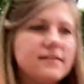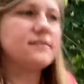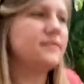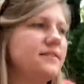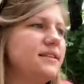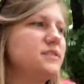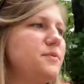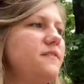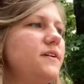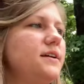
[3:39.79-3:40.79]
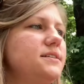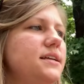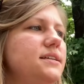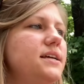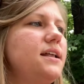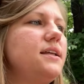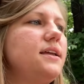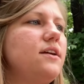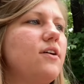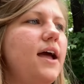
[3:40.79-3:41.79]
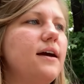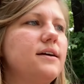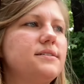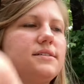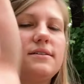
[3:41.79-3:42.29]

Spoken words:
That's perfect. He did. He cracked.